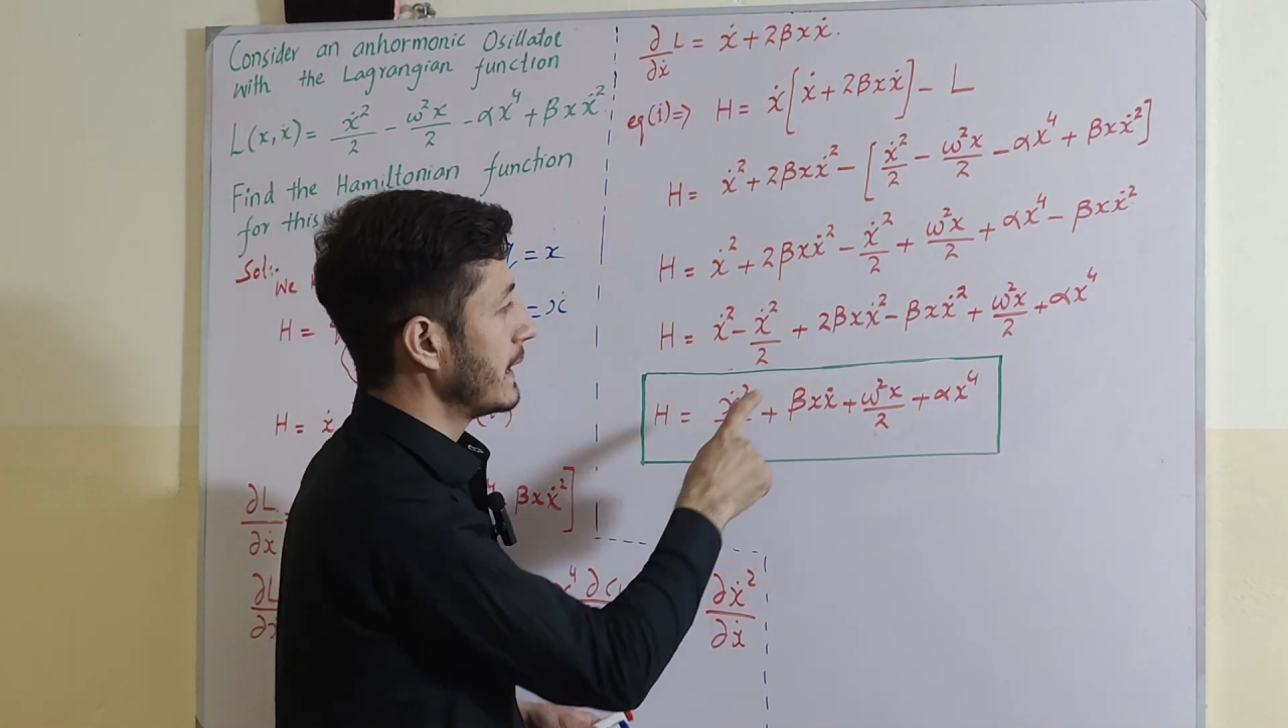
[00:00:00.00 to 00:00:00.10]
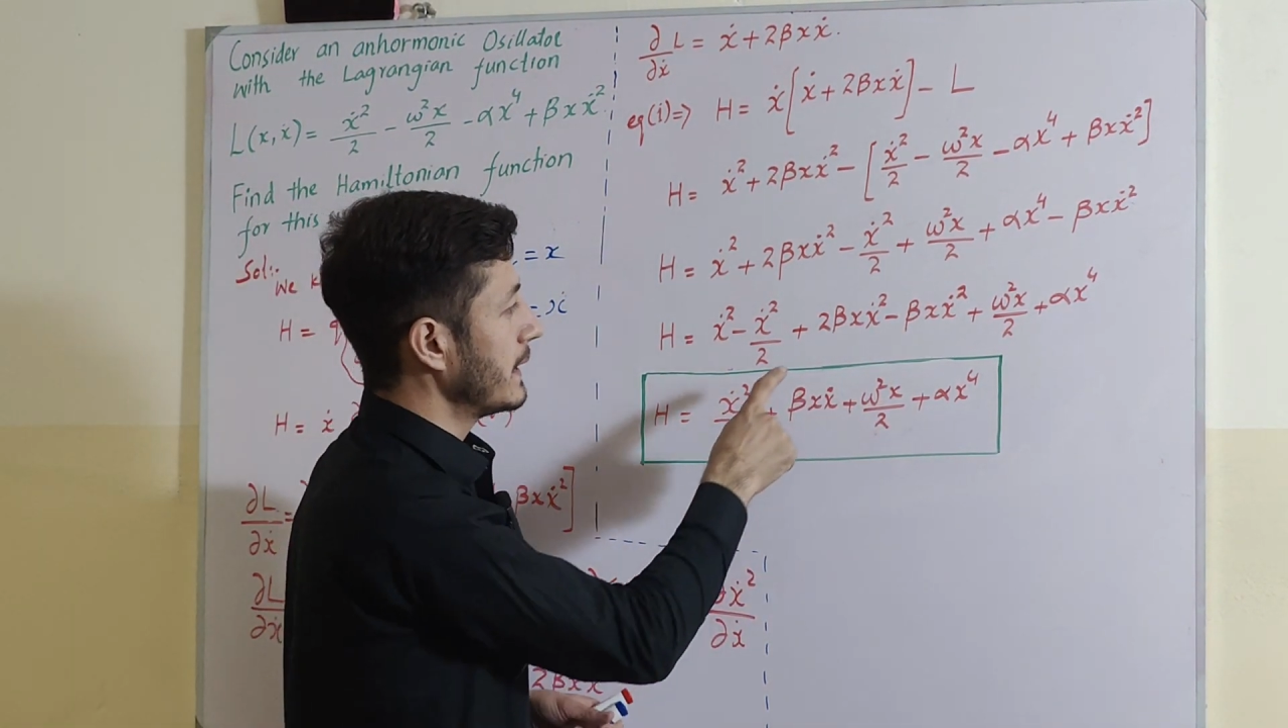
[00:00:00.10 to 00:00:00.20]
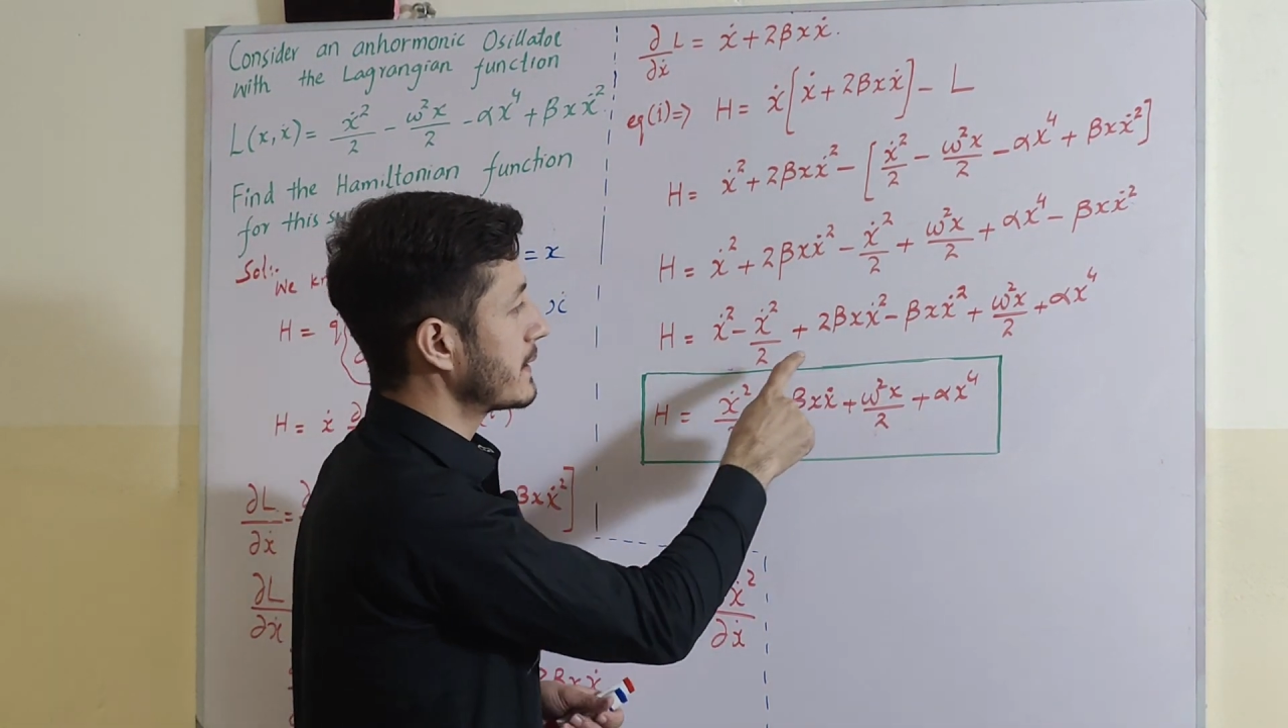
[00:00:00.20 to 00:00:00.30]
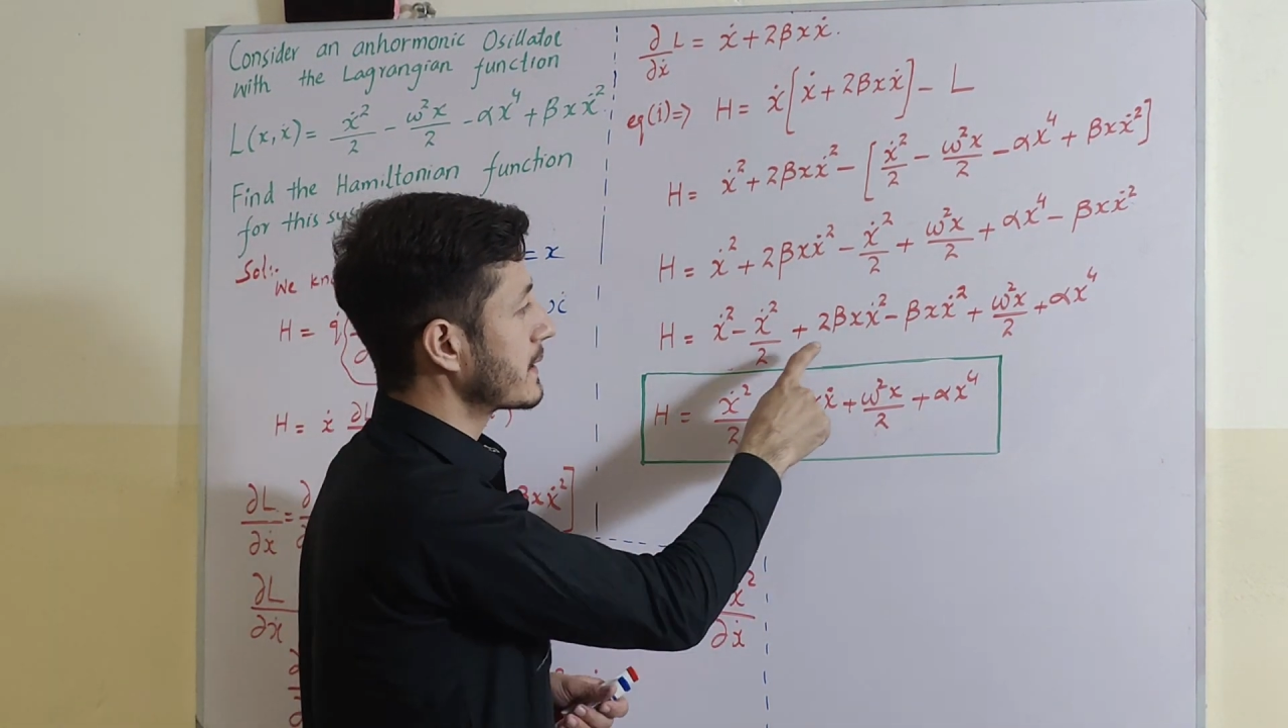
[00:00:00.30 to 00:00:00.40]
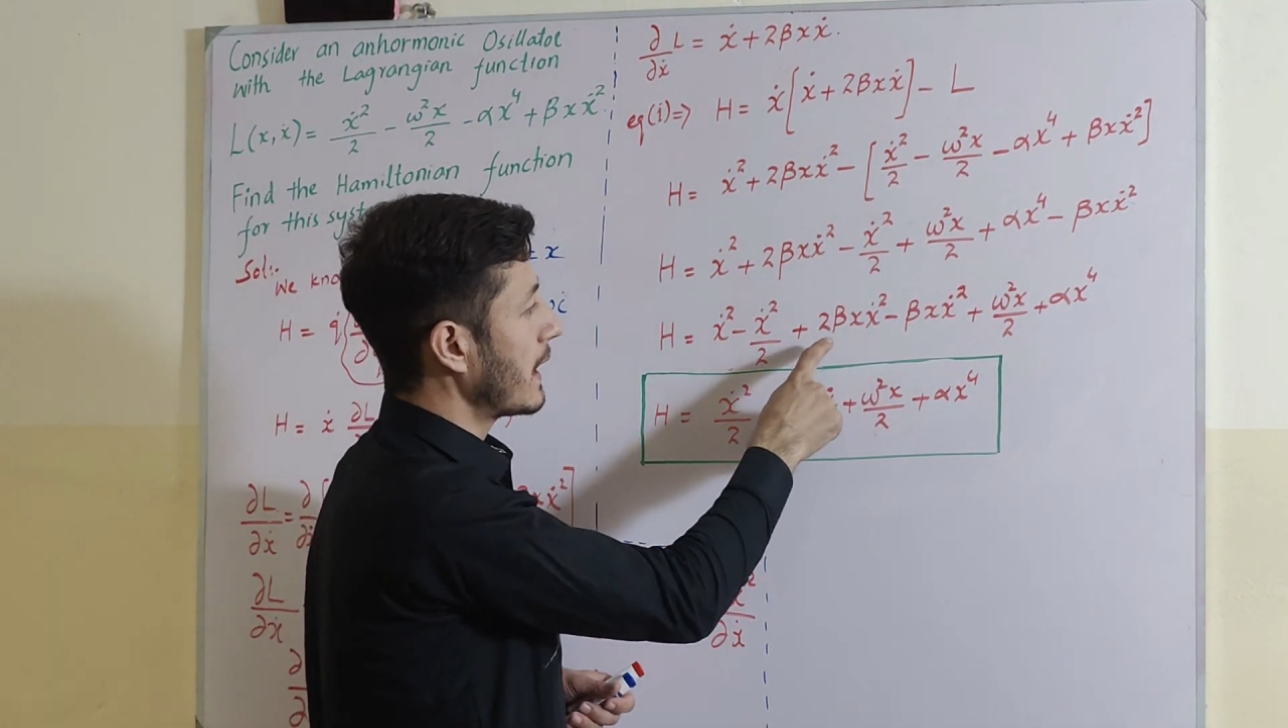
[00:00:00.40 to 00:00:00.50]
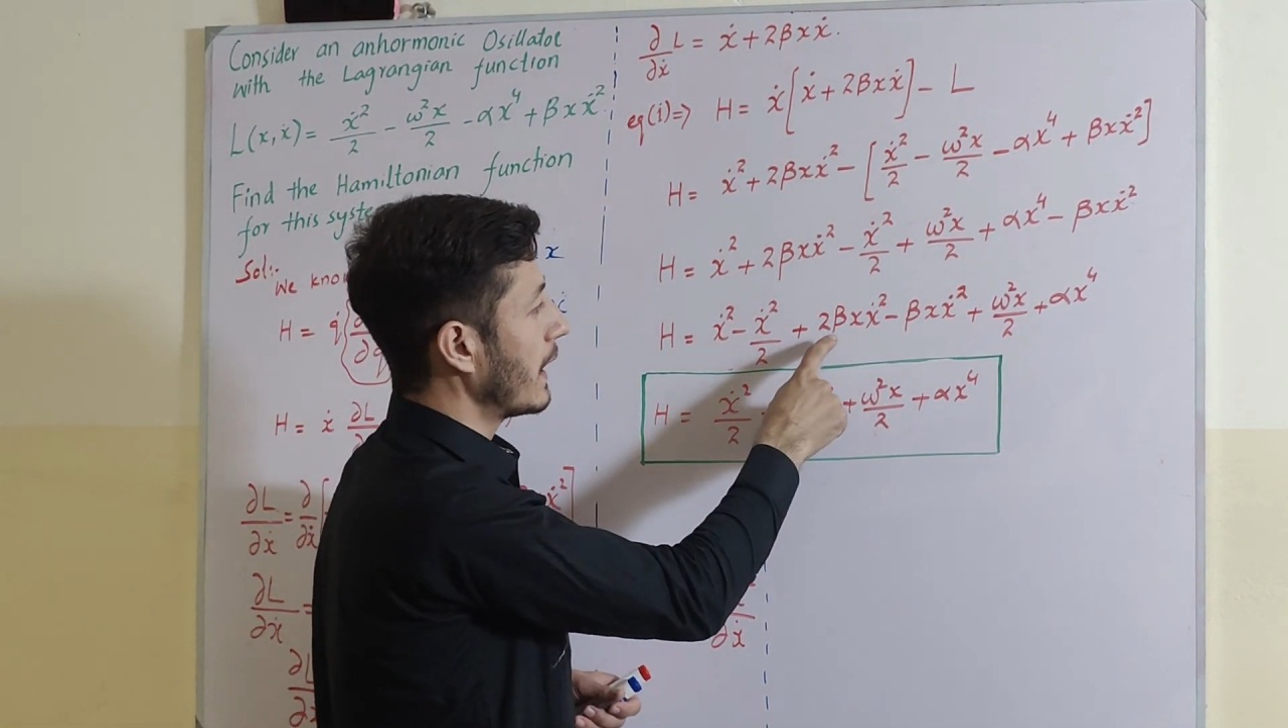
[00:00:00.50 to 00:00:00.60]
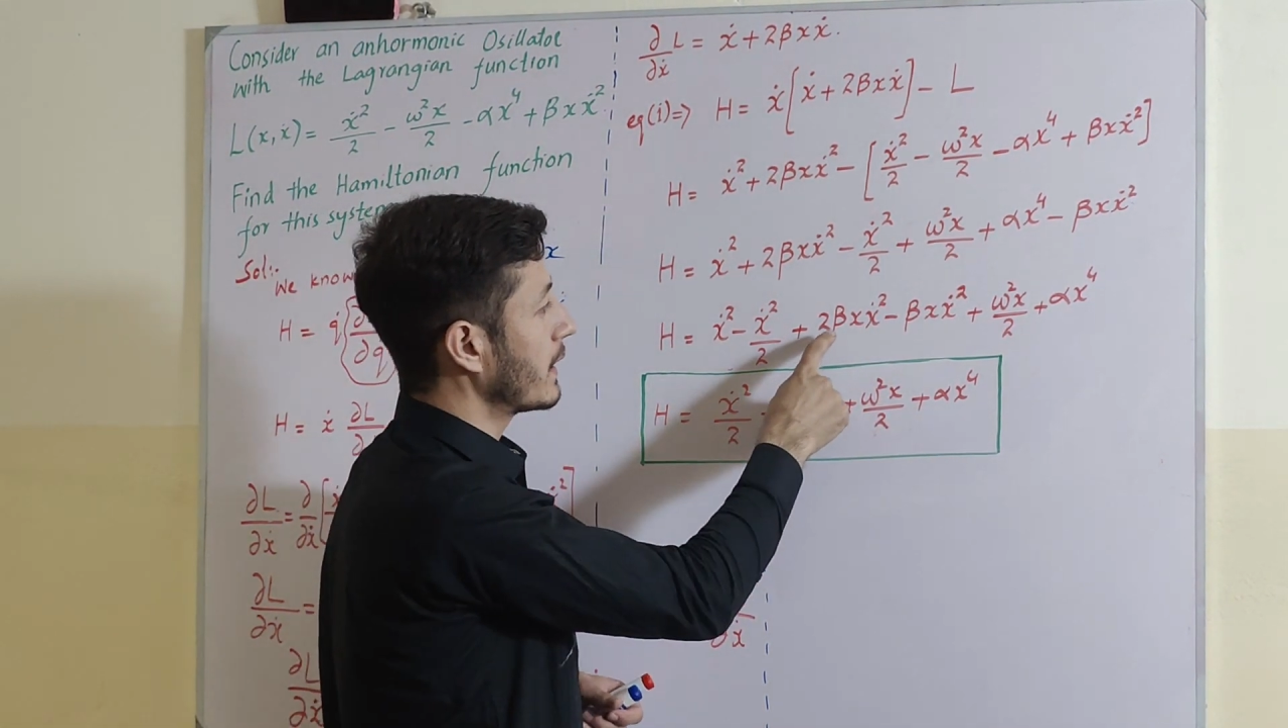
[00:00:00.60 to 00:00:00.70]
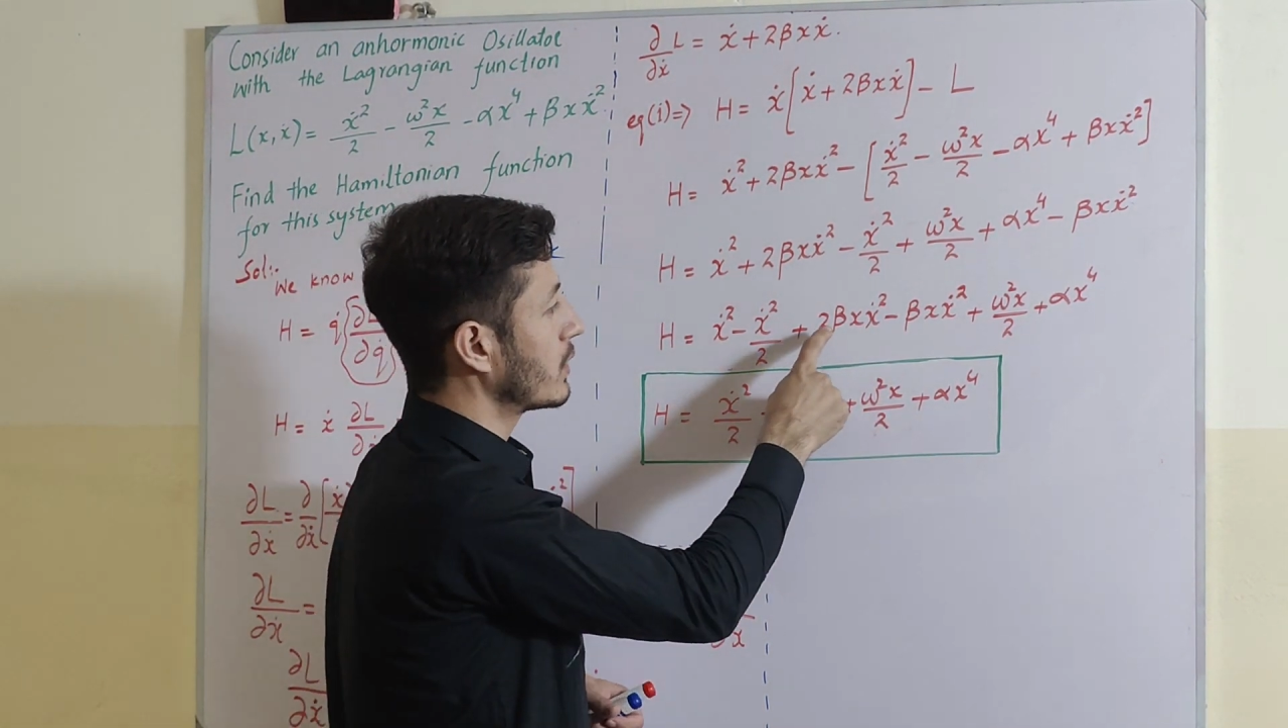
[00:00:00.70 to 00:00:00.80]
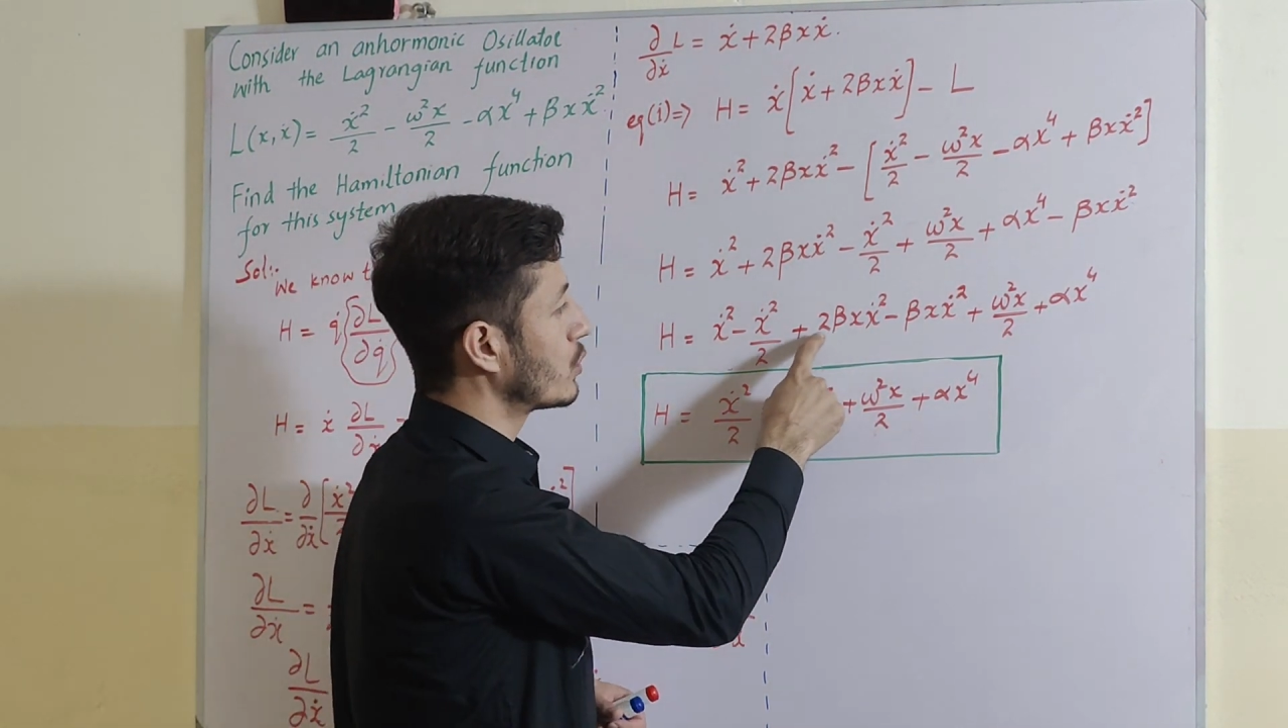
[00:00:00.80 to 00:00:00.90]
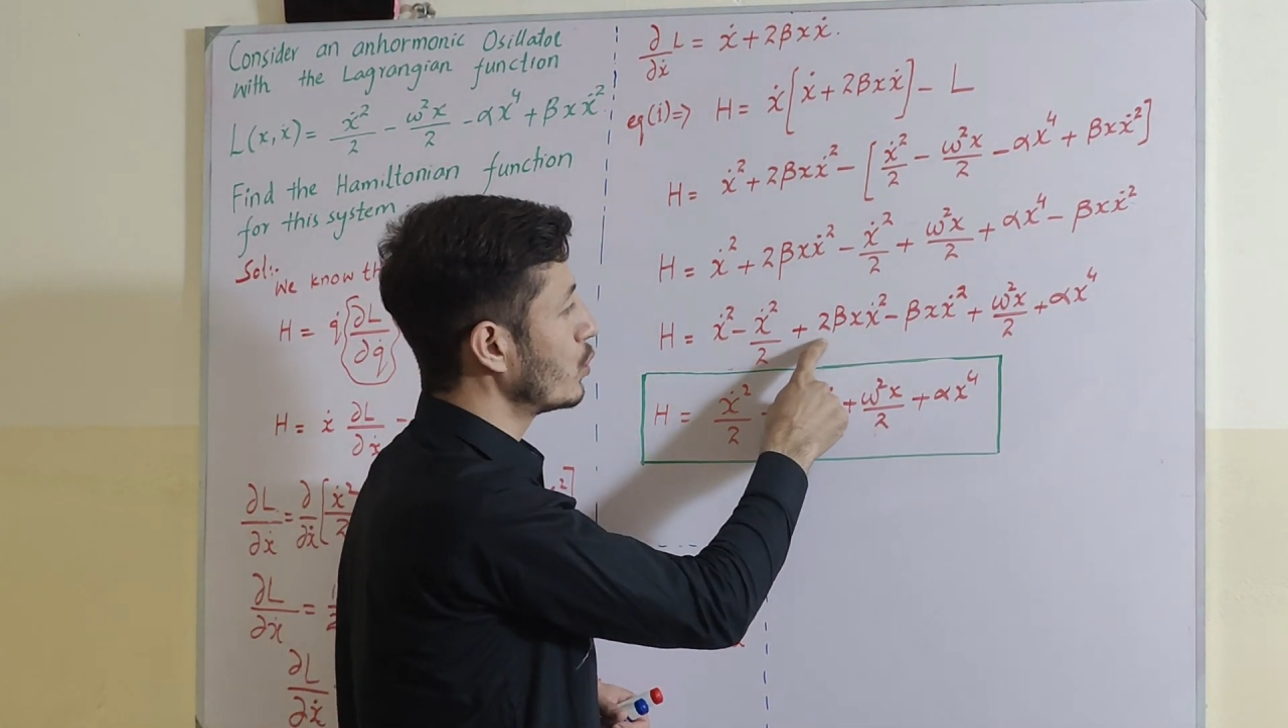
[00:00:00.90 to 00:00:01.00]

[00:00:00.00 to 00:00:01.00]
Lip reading: It's like